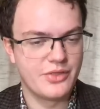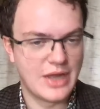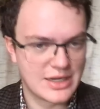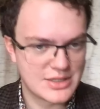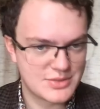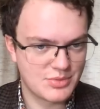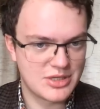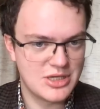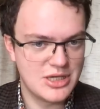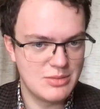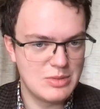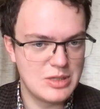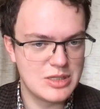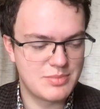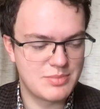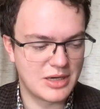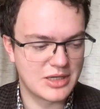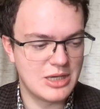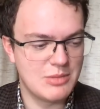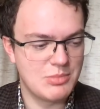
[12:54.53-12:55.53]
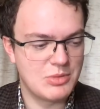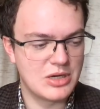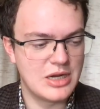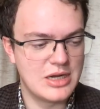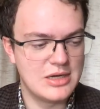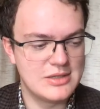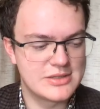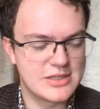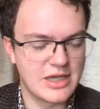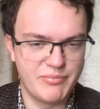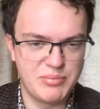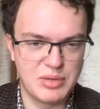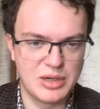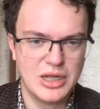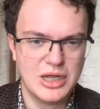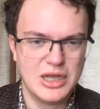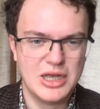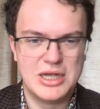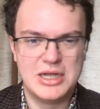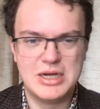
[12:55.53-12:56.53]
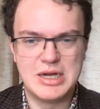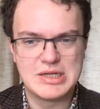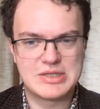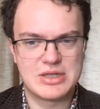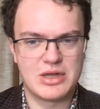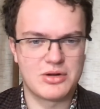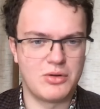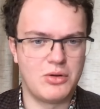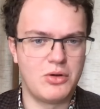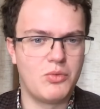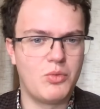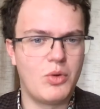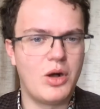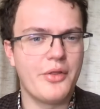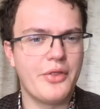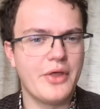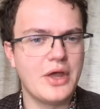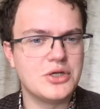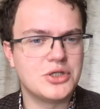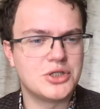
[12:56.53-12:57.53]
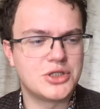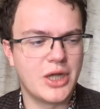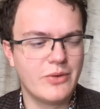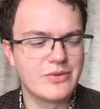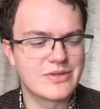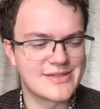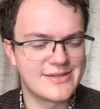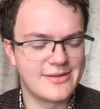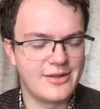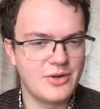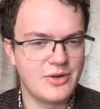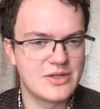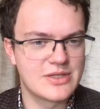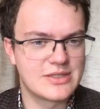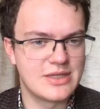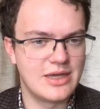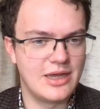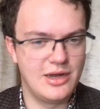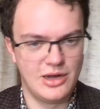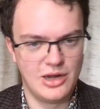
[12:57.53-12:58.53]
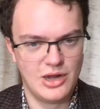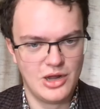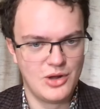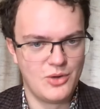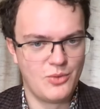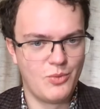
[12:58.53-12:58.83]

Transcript: That's what he means by keep Canadians safe. But he does that whole while they shout slogans thing